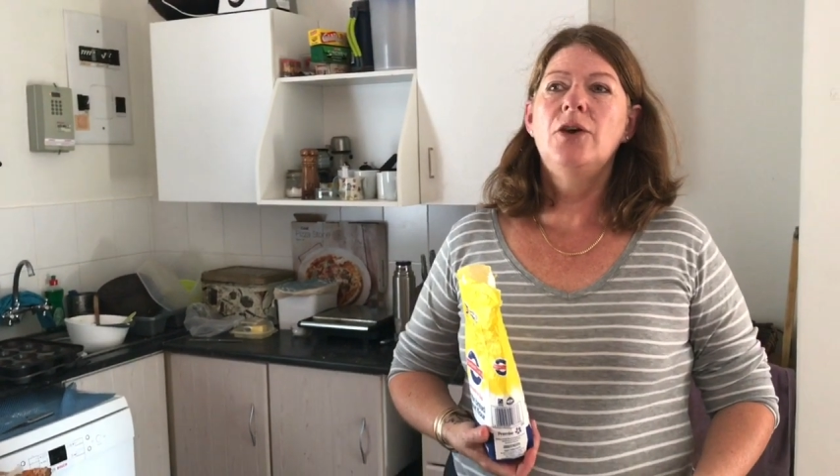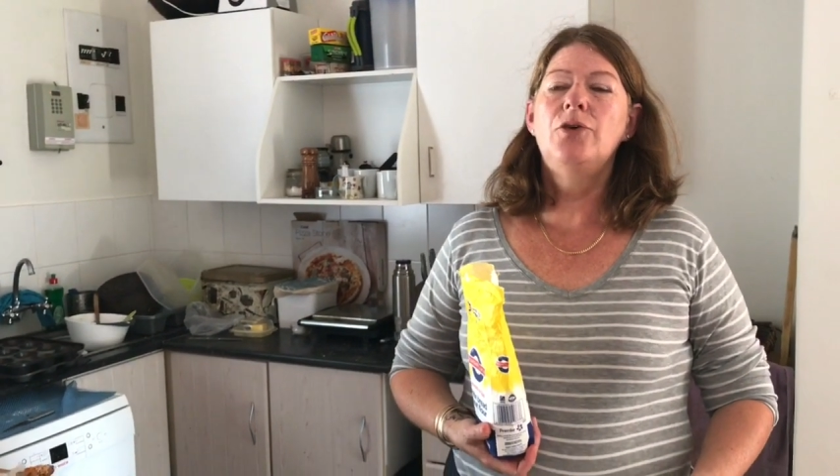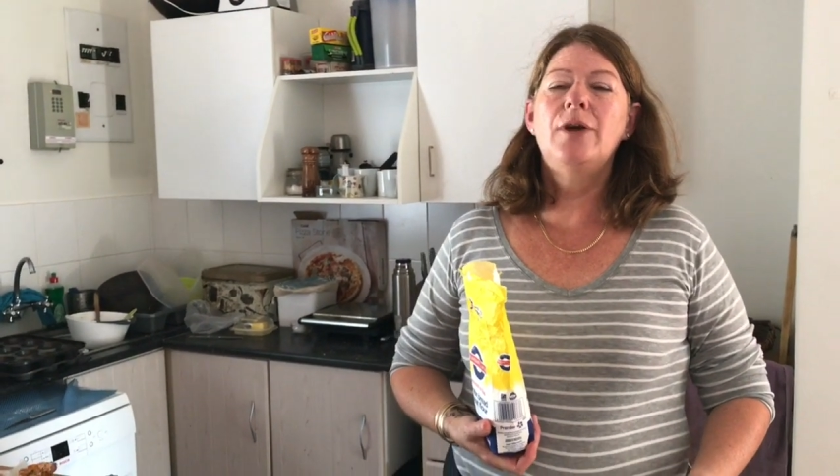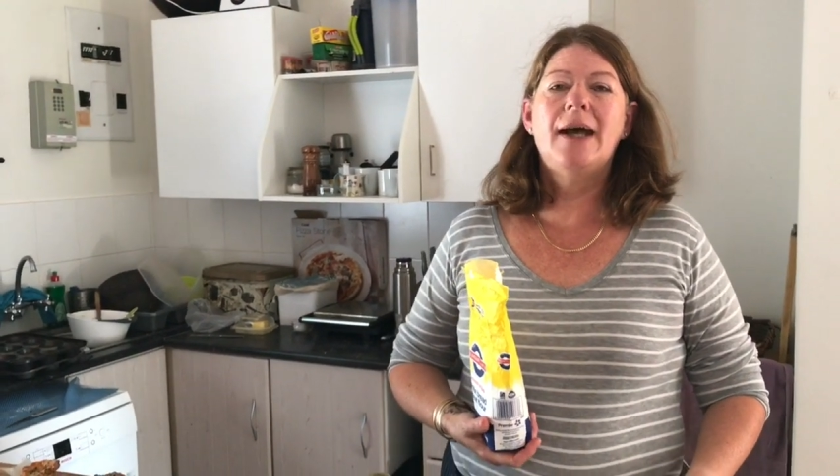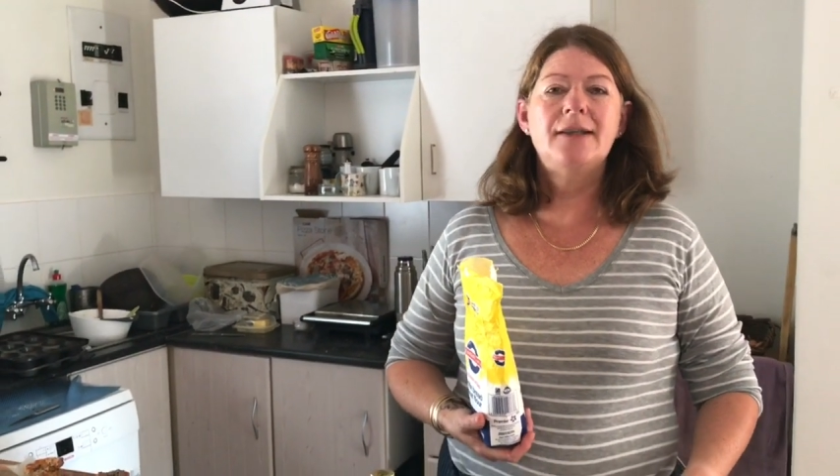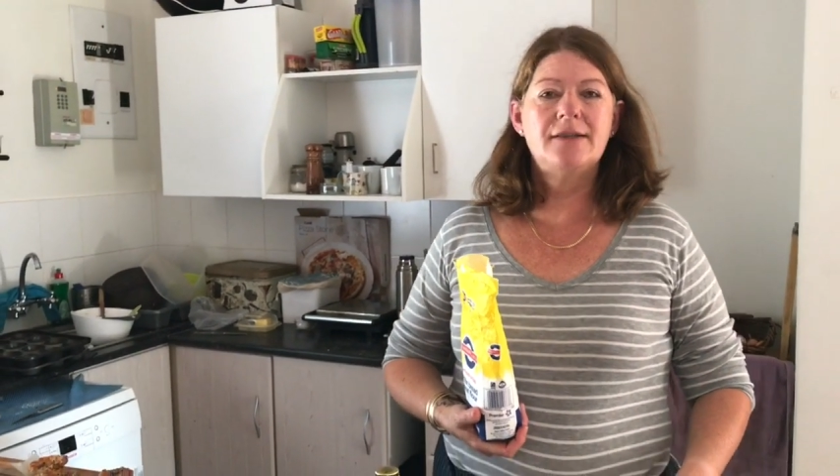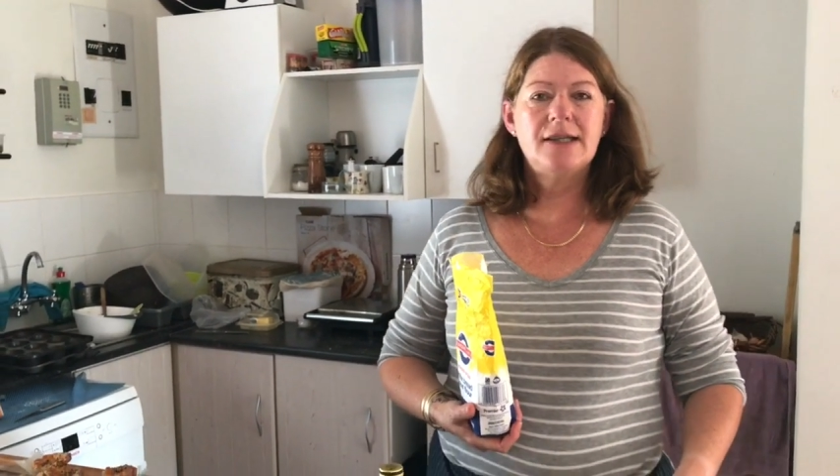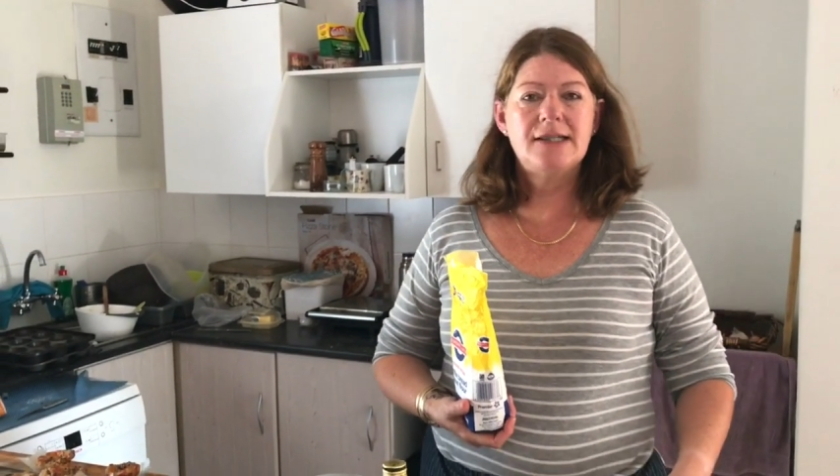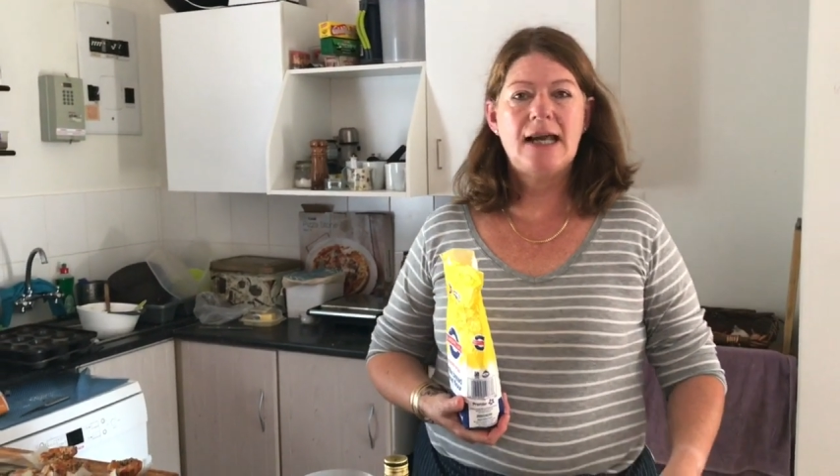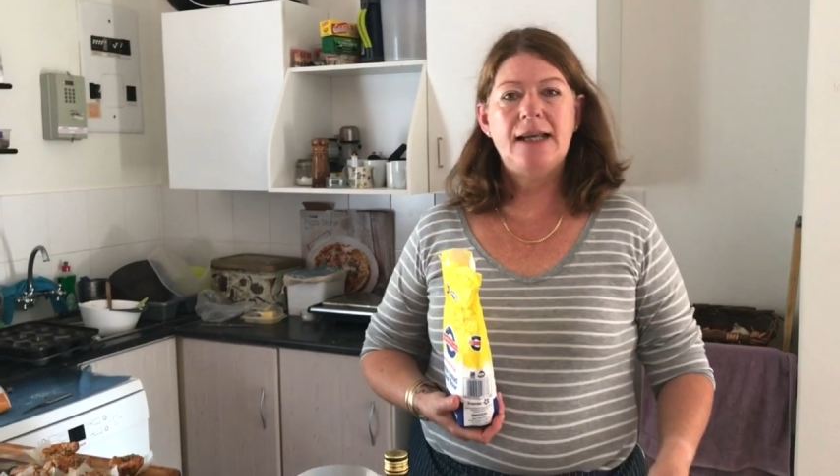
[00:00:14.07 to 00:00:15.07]
who had the
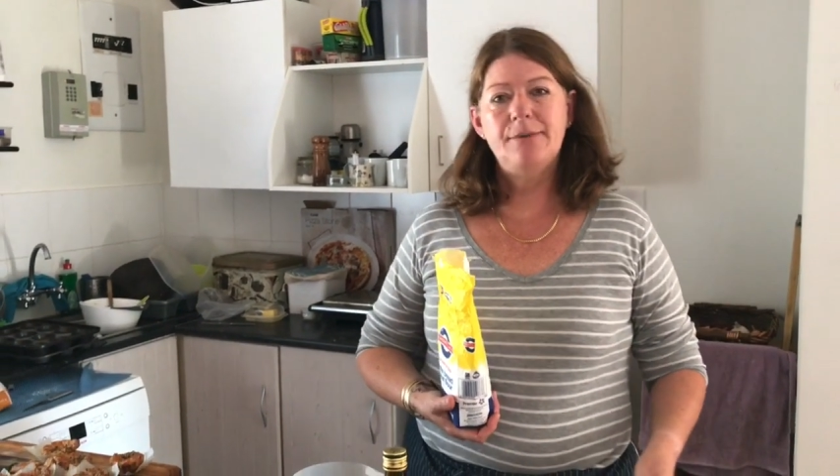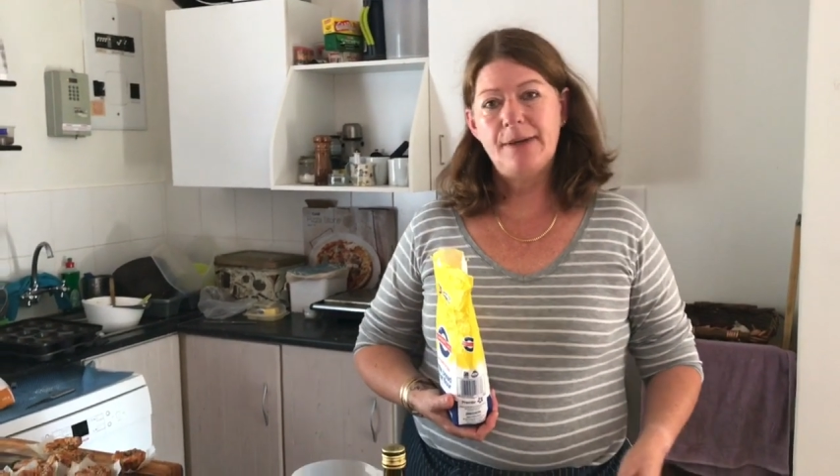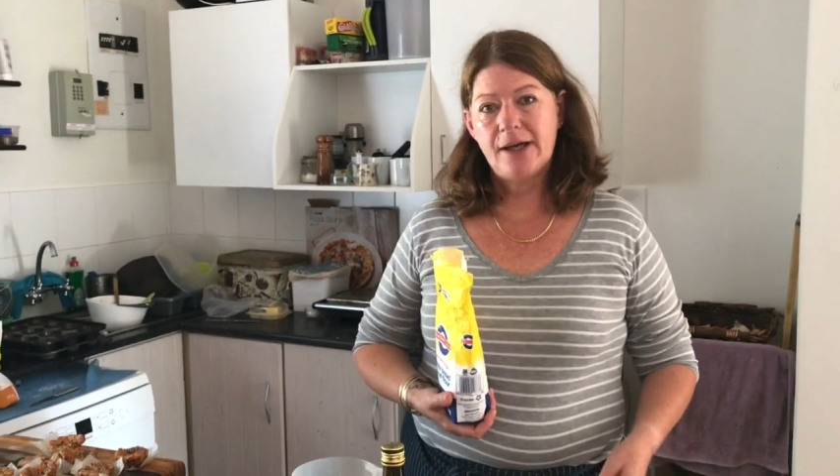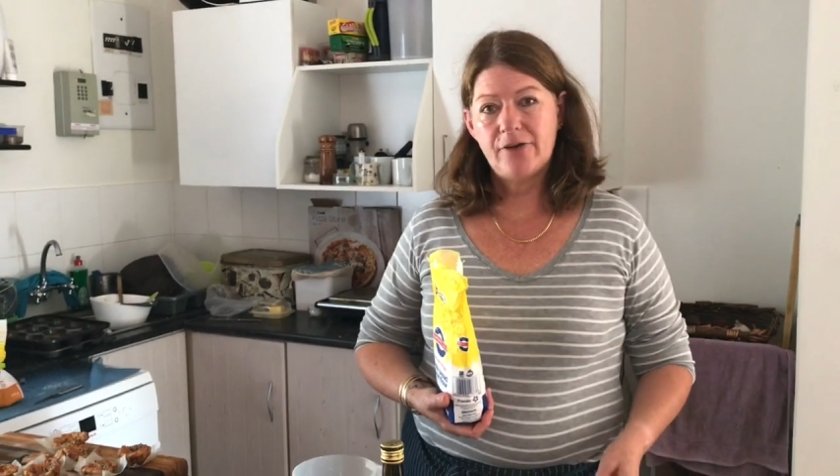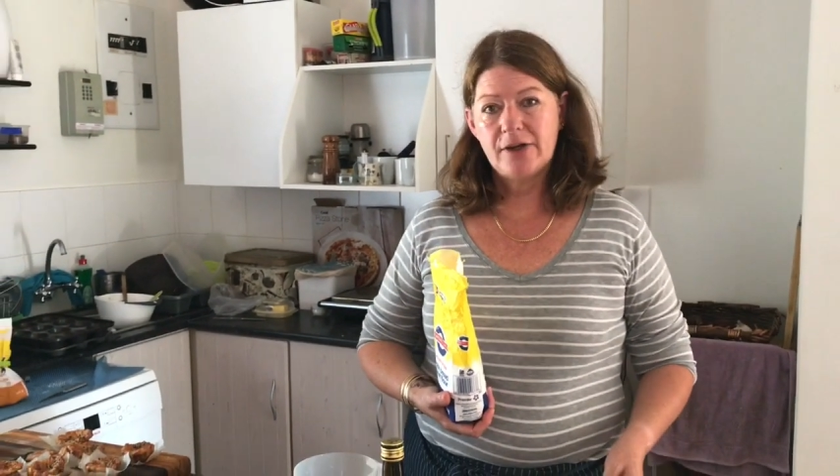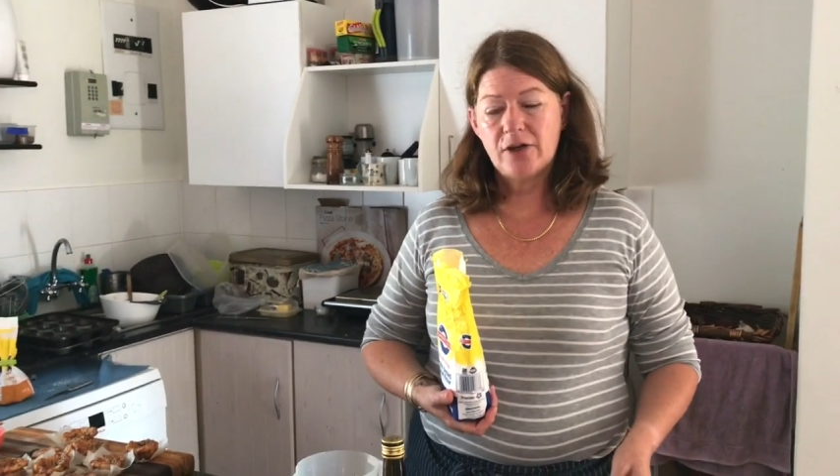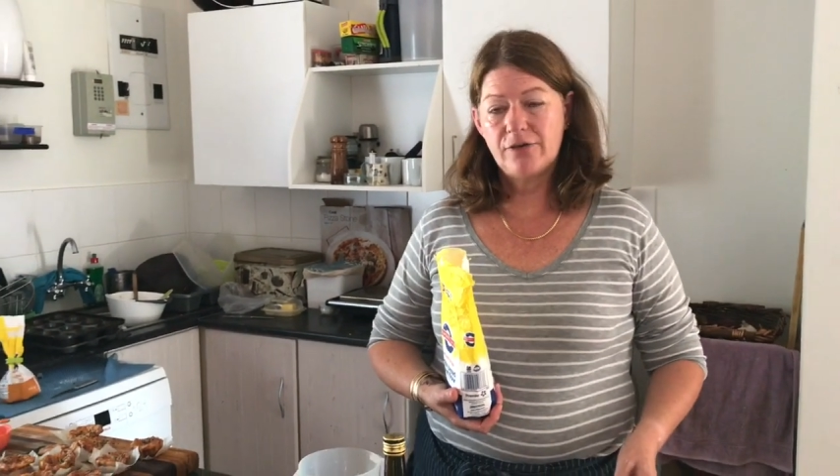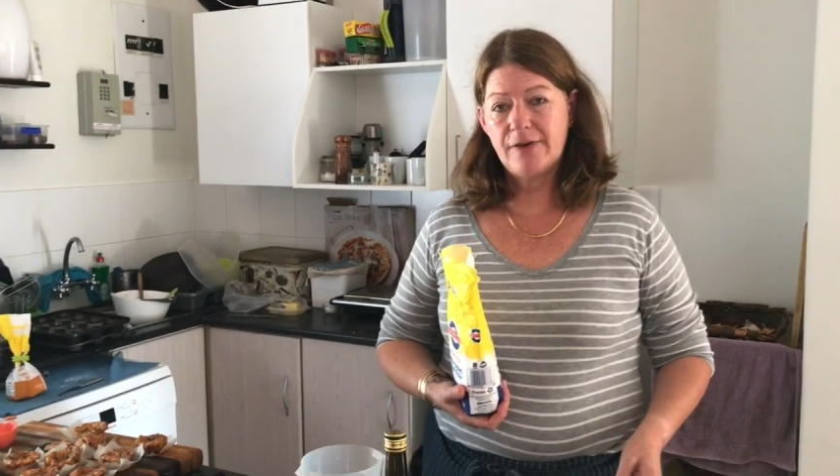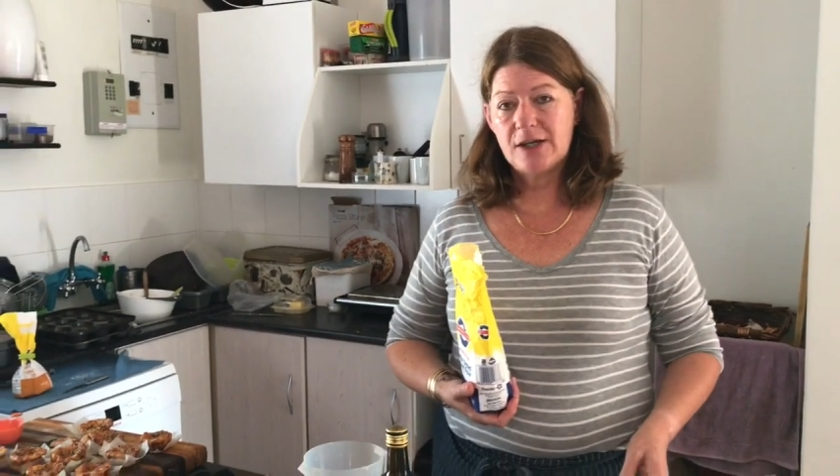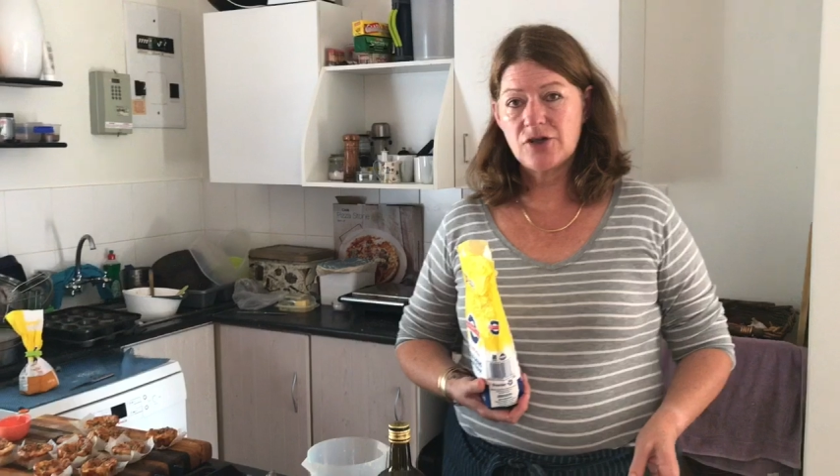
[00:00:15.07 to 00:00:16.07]
Italian bakery and
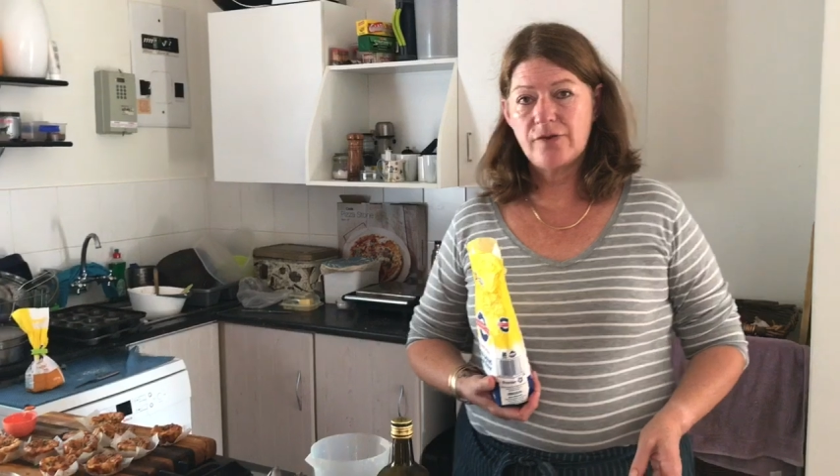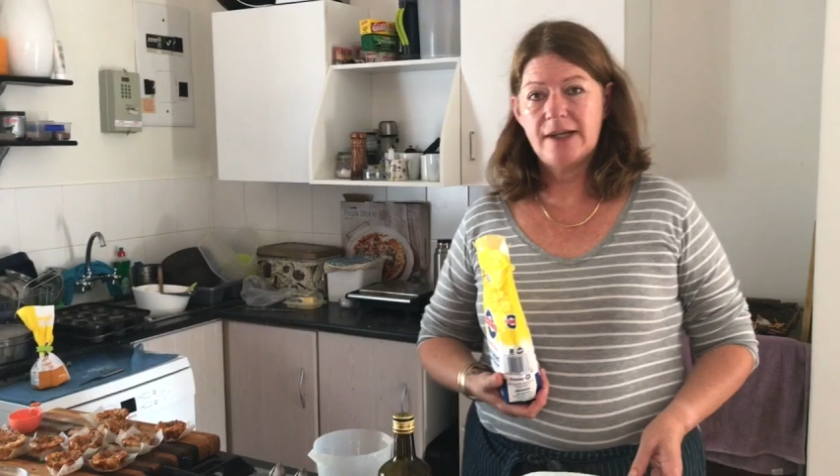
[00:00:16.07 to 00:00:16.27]
confectionery